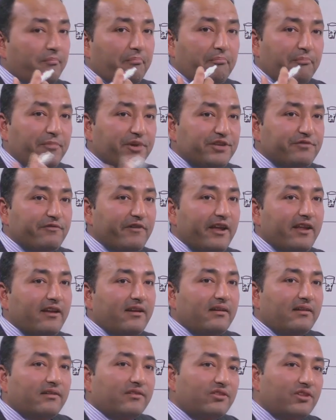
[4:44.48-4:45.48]

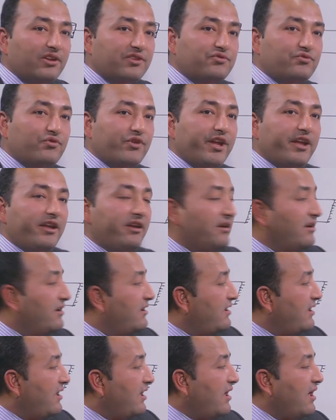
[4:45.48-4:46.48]
between the tree
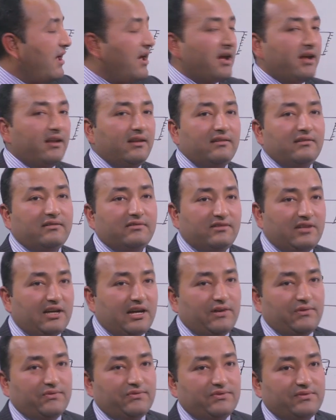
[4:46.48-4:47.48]
and the
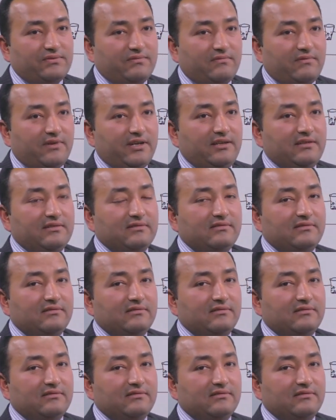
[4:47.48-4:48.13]
house, right?